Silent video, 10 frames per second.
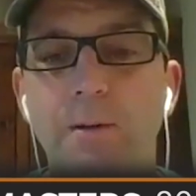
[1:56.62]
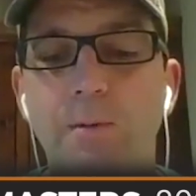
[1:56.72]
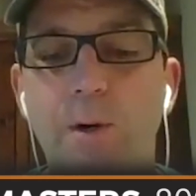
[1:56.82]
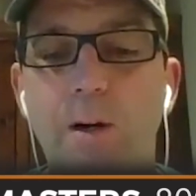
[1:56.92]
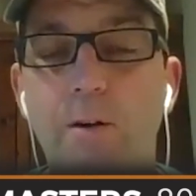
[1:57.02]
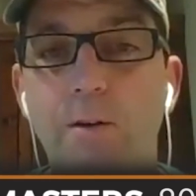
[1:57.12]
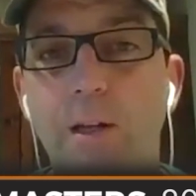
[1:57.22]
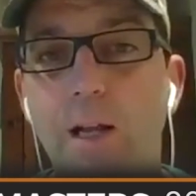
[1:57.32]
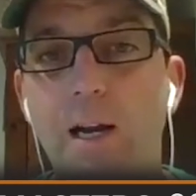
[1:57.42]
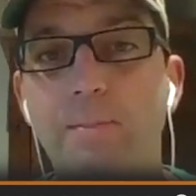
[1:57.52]
Well, a
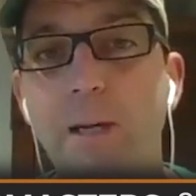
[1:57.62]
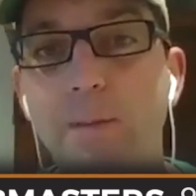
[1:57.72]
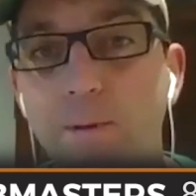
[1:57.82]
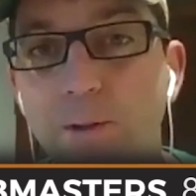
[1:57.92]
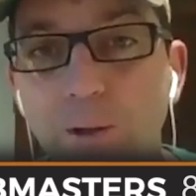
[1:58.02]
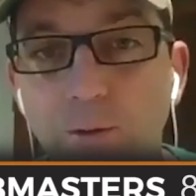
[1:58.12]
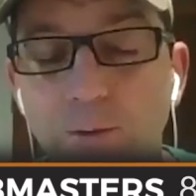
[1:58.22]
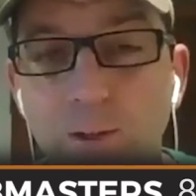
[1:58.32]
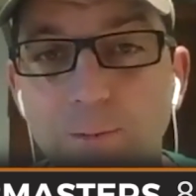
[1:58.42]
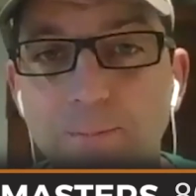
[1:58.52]
lot of people
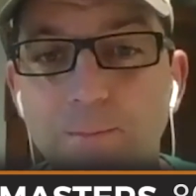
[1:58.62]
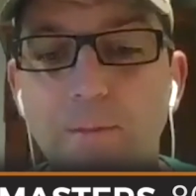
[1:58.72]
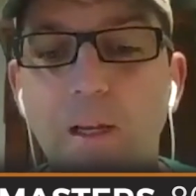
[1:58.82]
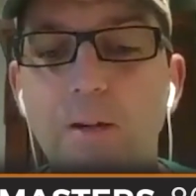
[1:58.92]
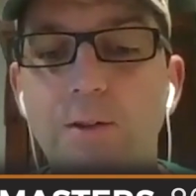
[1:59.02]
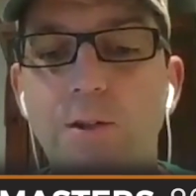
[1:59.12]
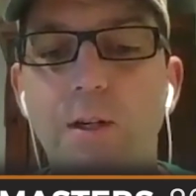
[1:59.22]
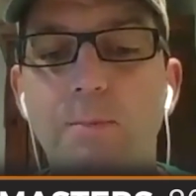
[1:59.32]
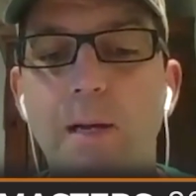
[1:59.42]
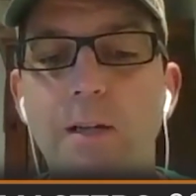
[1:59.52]
used it, as you
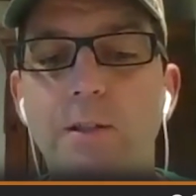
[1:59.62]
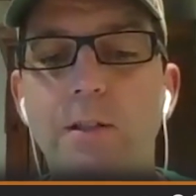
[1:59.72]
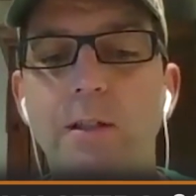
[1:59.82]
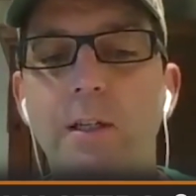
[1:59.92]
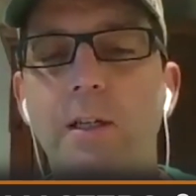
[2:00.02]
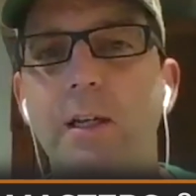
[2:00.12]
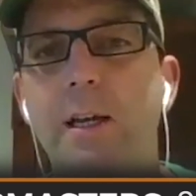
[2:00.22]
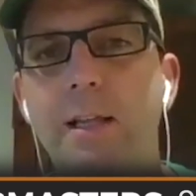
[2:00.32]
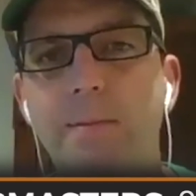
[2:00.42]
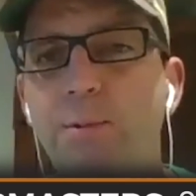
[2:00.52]
can imagine.
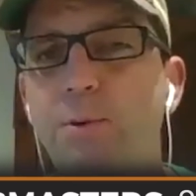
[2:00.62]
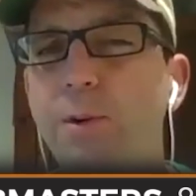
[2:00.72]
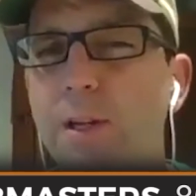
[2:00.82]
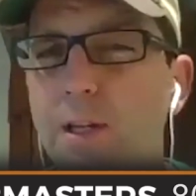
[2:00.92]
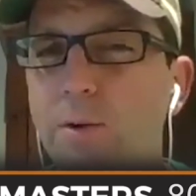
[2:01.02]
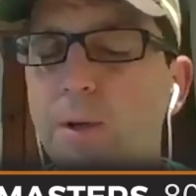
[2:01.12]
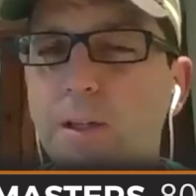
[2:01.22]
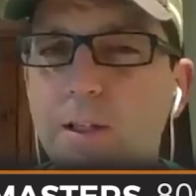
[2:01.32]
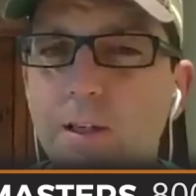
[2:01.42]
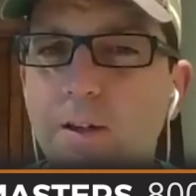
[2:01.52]
And then pretty
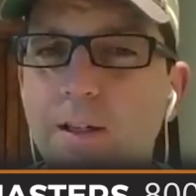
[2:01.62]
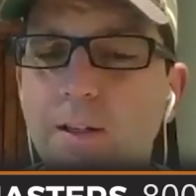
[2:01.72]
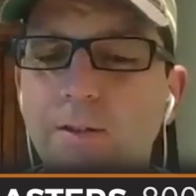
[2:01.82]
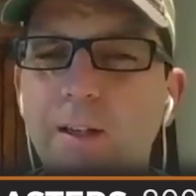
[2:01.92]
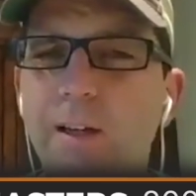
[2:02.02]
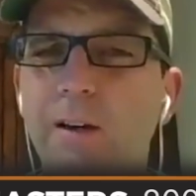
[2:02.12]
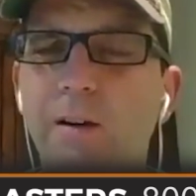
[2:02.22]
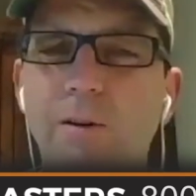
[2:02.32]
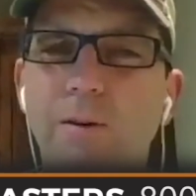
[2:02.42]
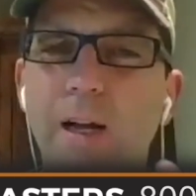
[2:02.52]
quickly on, they said, oh,